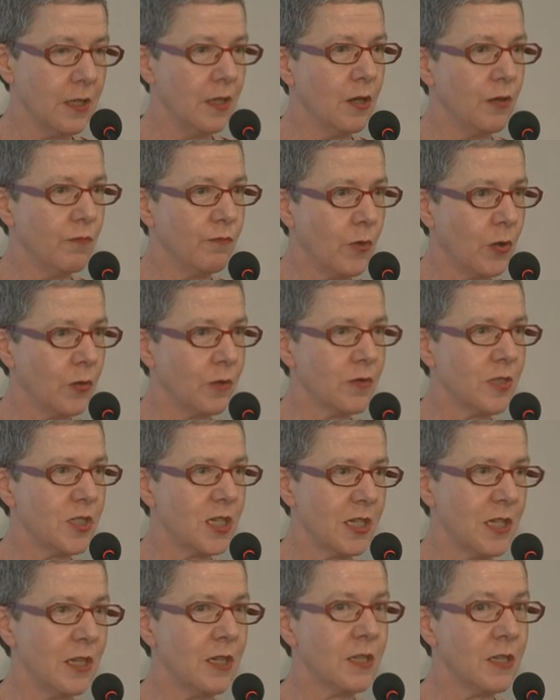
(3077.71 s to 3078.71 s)

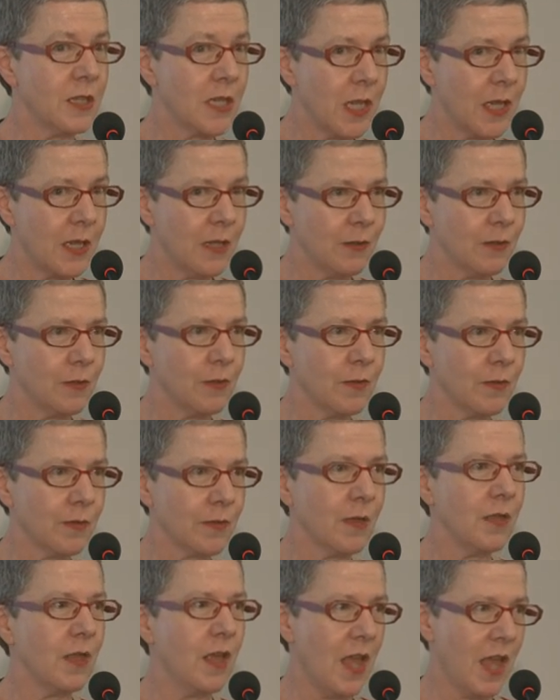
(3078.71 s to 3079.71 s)
volunteer years
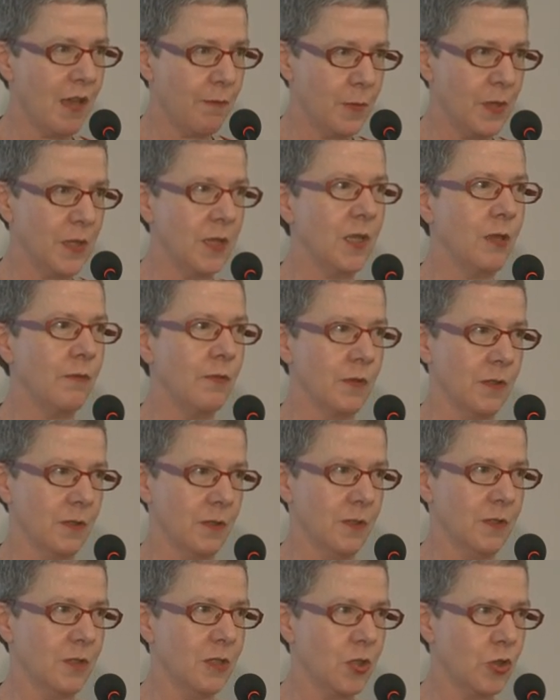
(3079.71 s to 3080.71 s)
have been given
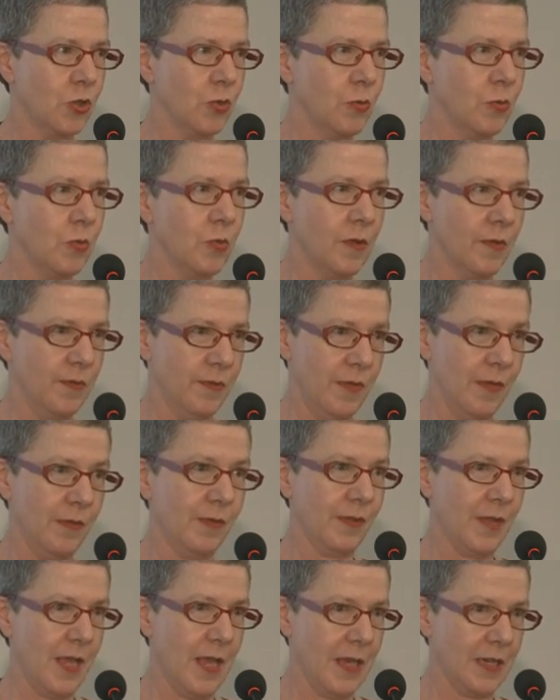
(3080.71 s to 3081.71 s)
to this
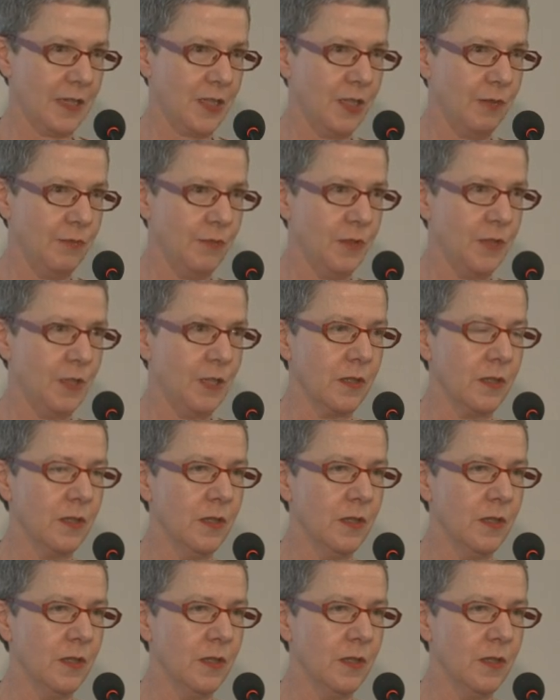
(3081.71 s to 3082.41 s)
activity.